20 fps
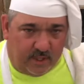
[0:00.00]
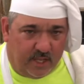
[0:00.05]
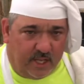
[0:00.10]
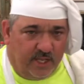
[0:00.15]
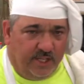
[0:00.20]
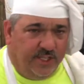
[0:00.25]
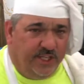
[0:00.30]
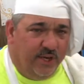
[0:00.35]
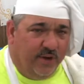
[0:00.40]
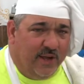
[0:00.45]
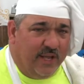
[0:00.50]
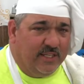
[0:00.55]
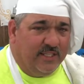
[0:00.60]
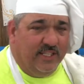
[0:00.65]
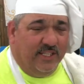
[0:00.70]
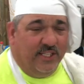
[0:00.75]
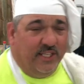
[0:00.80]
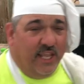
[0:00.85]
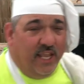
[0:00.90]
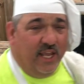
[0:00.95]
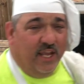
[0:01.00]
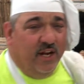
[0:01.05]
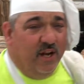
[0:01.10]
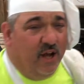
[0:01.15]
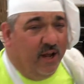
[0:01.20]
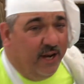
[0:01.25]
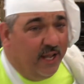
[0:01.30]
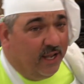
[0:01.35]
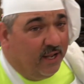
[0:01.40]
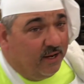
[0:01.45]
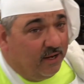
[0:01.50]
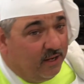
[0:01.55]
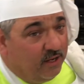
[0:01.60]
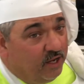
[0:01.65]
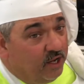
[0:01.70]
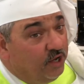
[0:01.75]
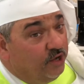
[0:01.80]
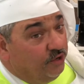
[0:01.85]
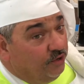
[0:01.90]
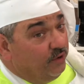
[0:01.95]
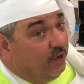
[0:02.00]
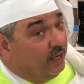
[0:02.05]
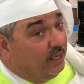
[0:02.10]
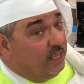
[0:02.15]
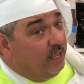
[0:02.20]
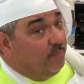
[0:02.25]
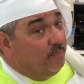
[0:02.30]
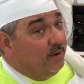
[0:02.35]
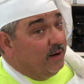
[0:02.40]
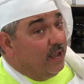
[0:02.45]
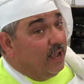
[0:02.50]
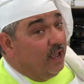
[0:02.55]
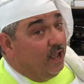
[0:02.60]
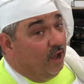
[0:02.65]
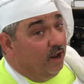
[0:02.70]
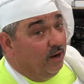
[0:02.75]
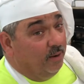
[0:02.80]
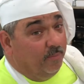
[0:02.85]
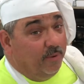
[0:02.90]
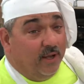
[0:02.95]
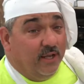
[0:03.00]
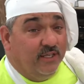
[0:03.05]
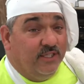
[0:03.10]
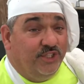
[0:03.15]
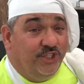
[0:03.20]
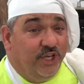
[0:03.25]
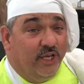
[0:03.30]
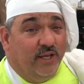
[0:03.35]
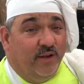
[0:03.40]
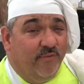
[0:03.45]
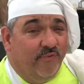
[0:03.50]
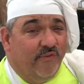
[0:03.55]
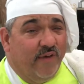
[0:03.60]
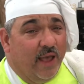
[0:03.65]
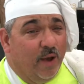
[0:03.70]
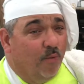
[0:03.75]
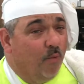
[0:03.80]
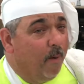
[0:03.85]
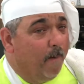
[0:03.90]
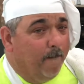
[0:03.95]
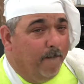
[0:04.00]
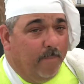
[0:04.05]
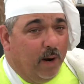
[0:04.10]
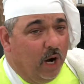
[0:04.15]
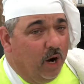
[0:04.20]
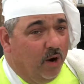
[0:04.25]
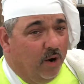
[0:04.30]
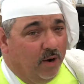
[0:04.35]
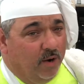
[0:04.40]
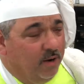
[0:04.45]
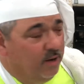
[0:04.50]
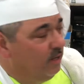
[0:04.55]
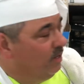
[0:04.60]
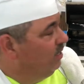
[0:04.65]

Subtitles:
still has the skin on it, you gotta keep an eye on it, because chicken fat will burn.